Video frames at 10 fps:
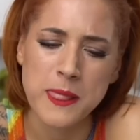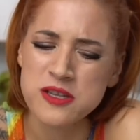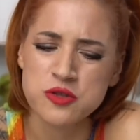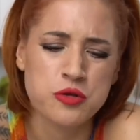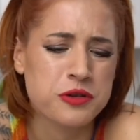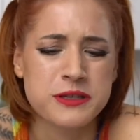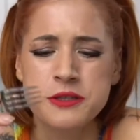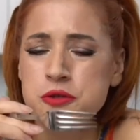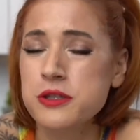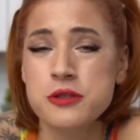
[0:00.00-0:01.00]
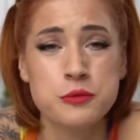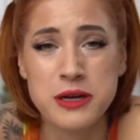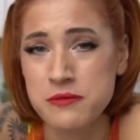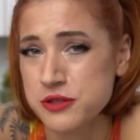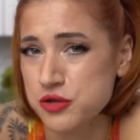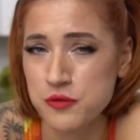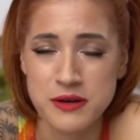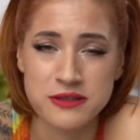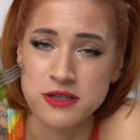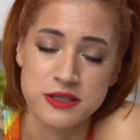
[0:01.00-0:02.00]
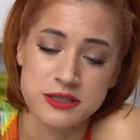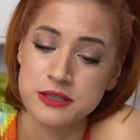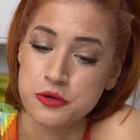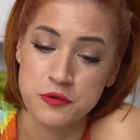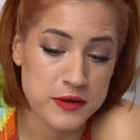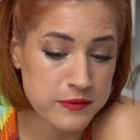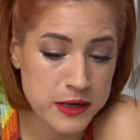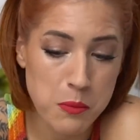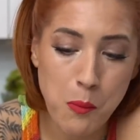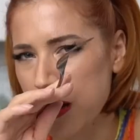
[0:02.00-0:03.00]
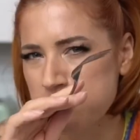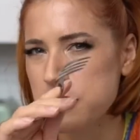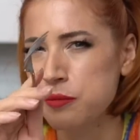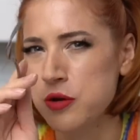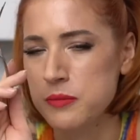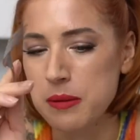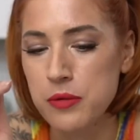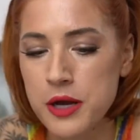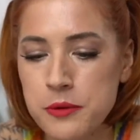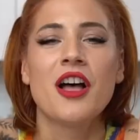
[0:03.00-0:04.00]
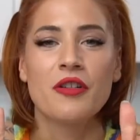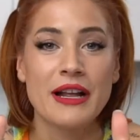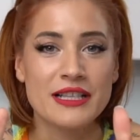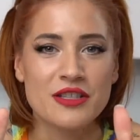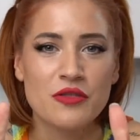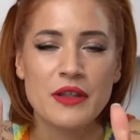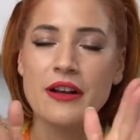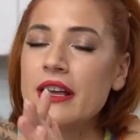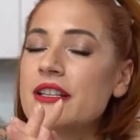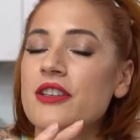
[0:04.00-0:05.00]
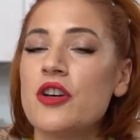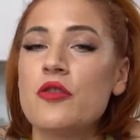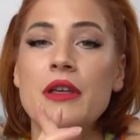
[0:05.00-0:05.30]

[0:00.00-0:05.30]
It's so good. And you can use whatever stir-fry sauce is your favorite. I have a couple on my blog. All right, so there you guys go.